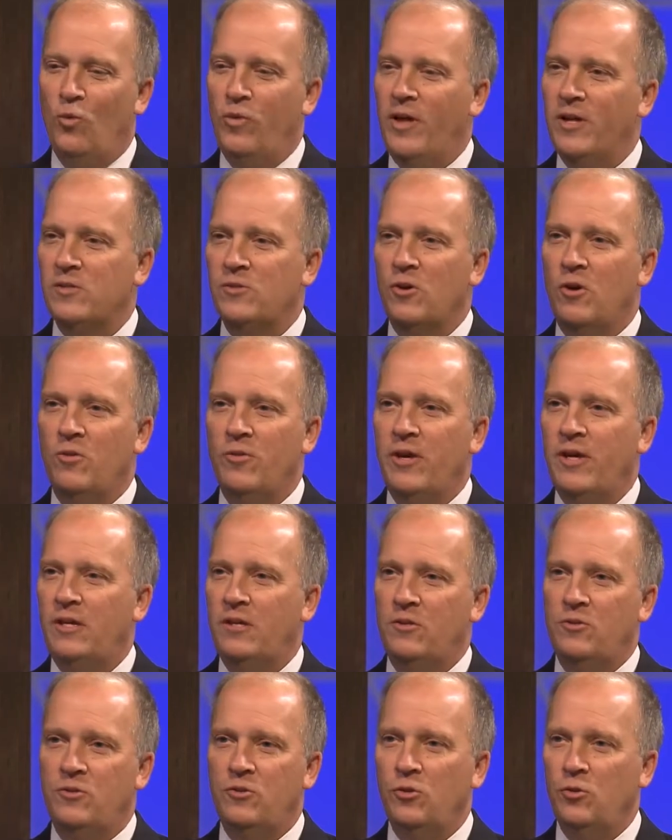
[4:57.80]
that? Well, that's all they
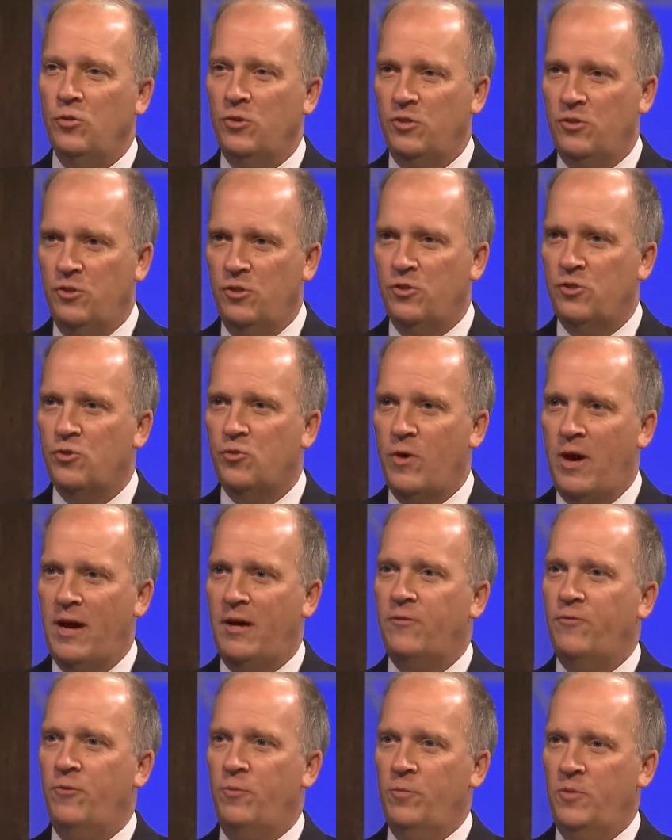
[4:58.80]
can do is
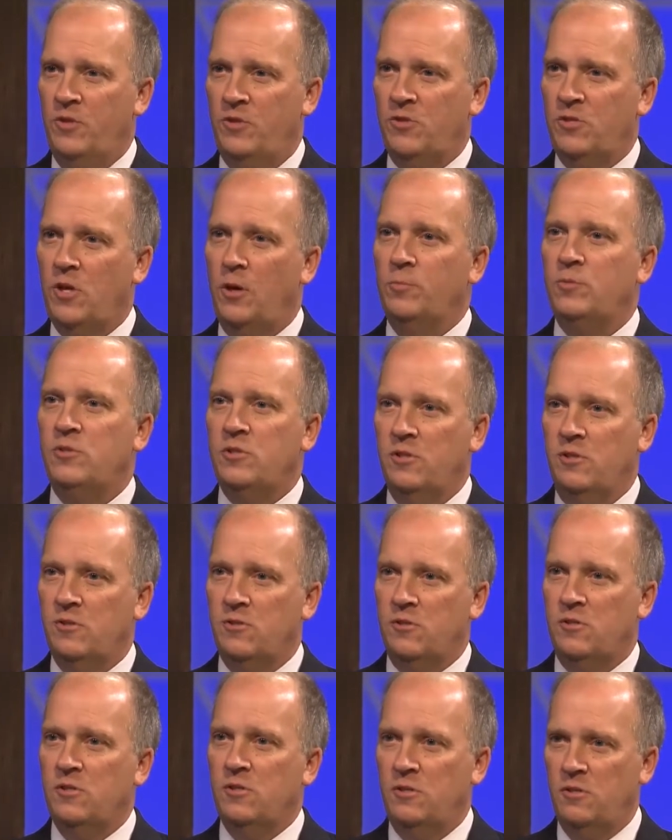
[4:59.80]
distract from the
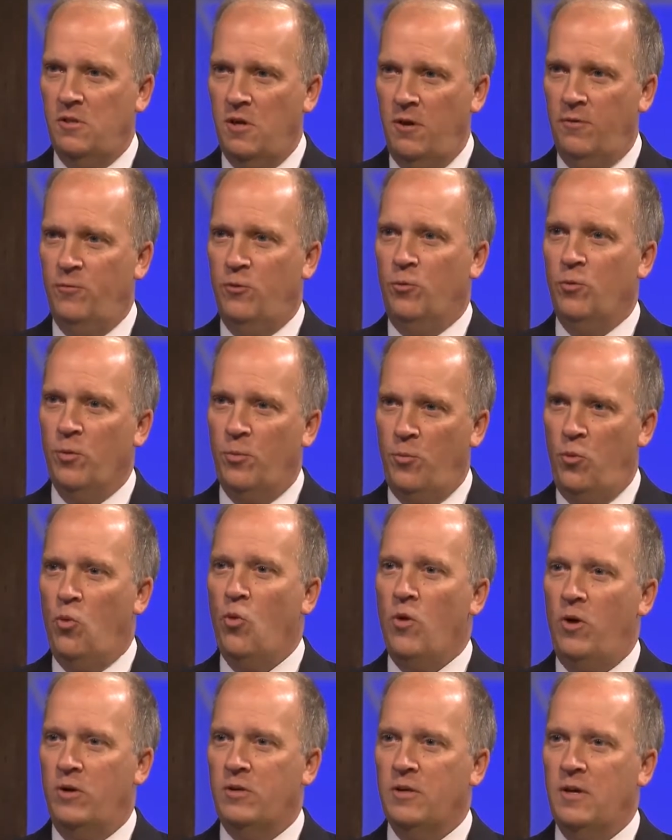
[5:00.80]
substance of the
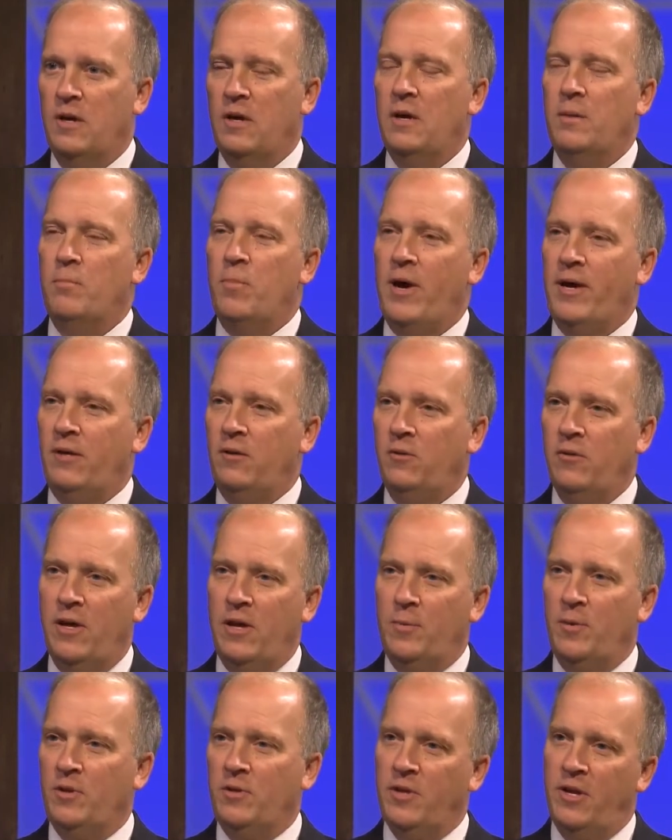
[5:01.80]
report. by
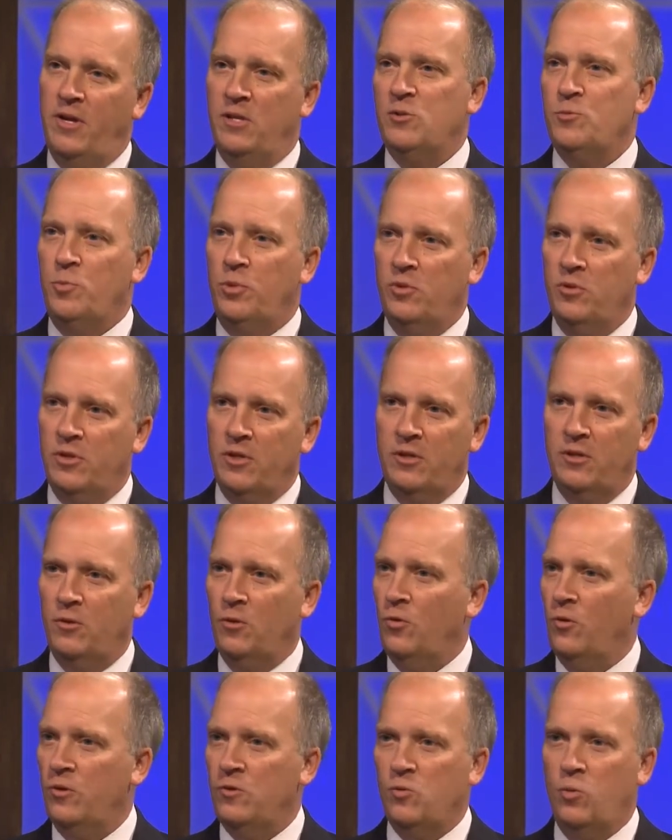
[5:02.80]
claiming that it's
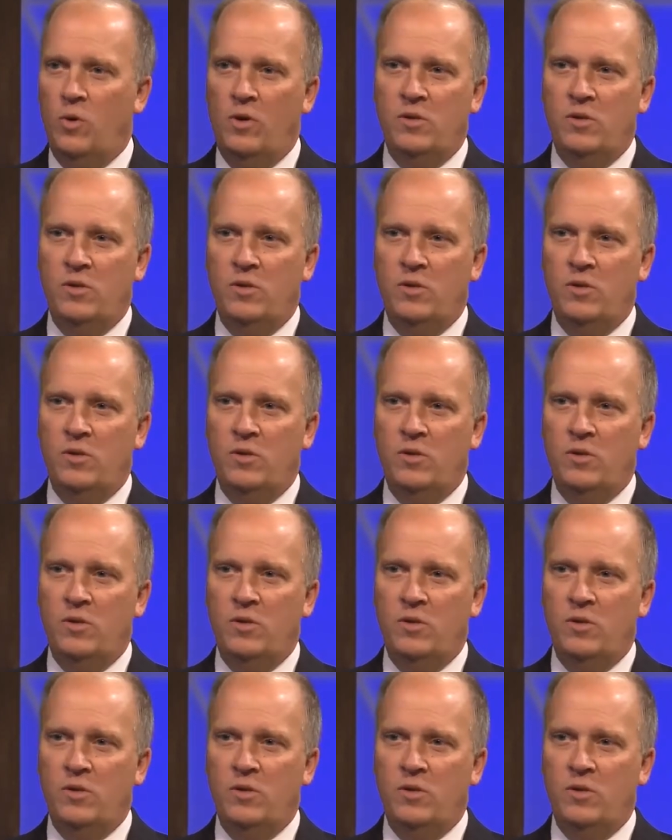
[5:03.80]
political or it's